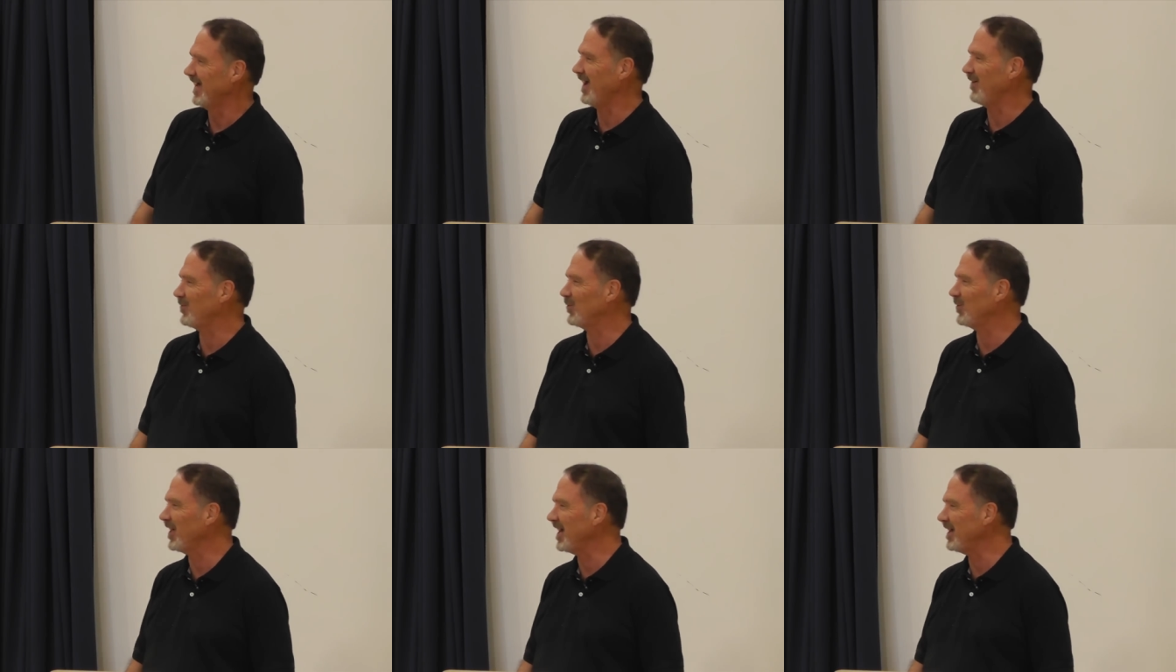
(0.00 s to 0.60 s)

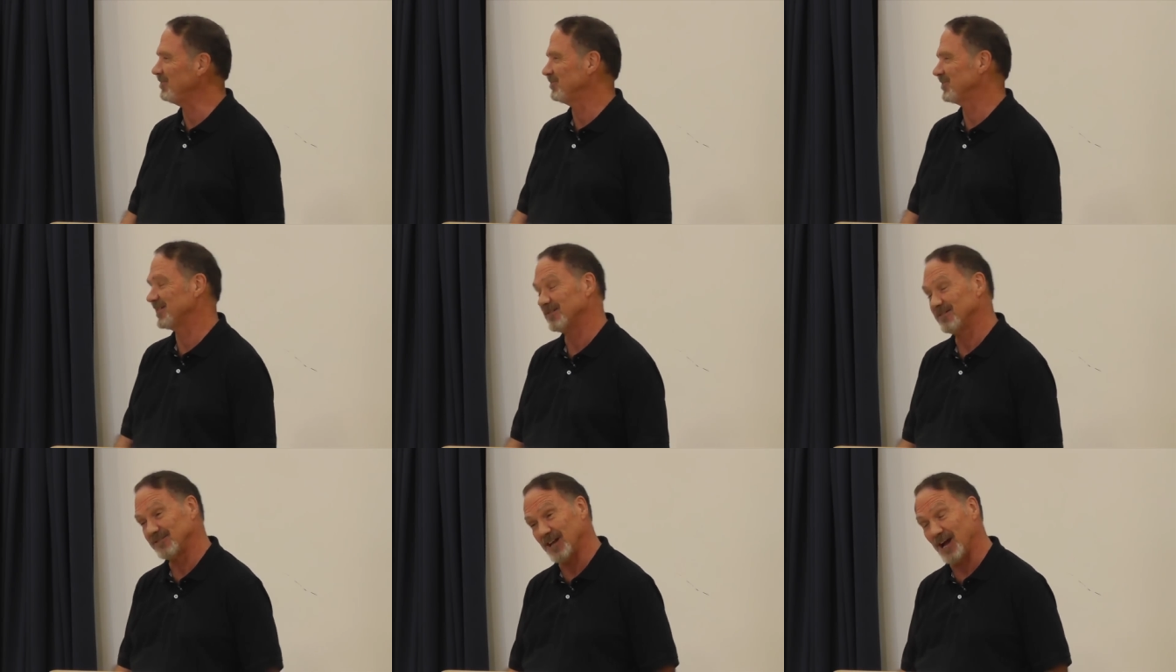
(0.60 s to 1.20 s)
after
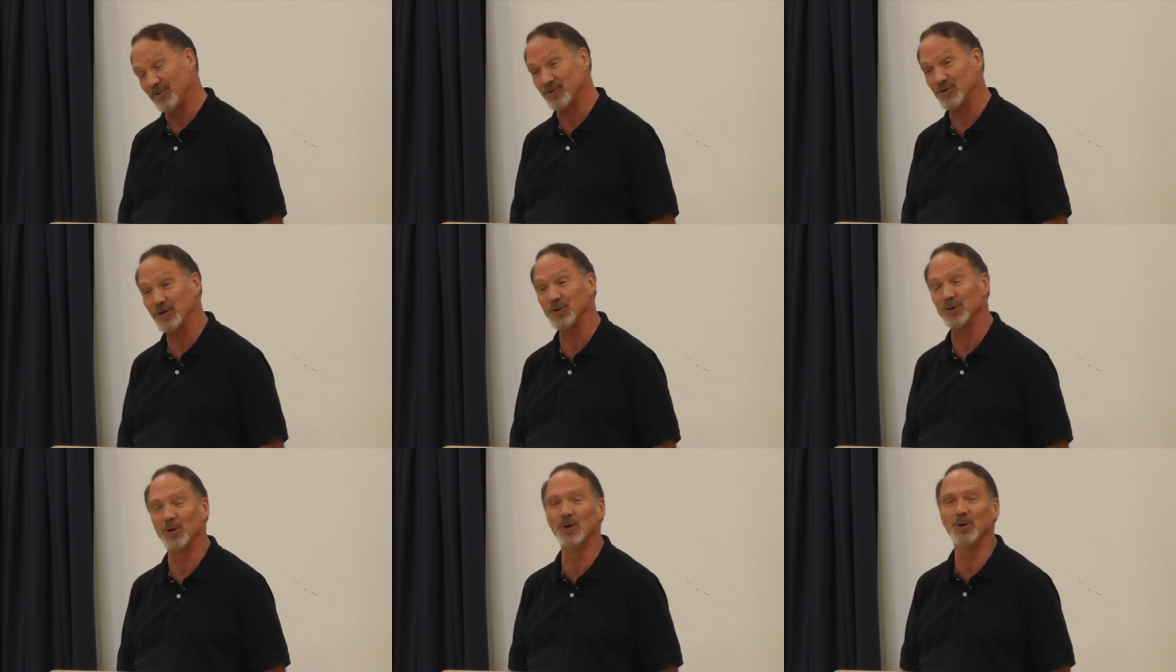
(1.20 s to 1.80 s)
that. It's not
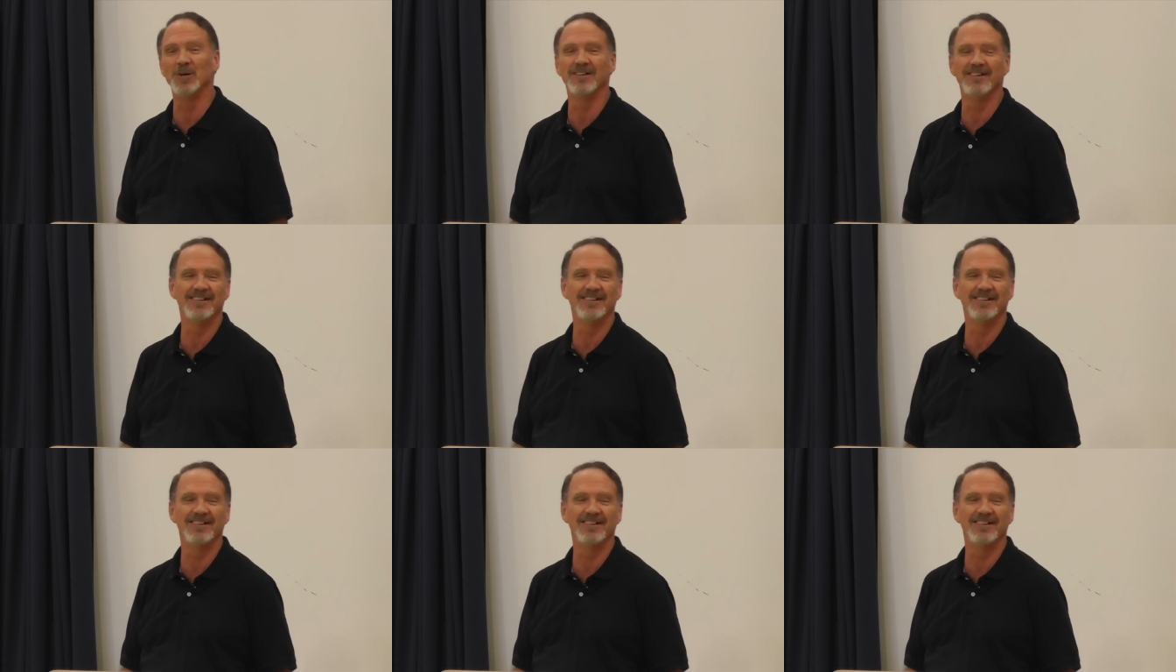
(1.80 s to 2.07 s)
true.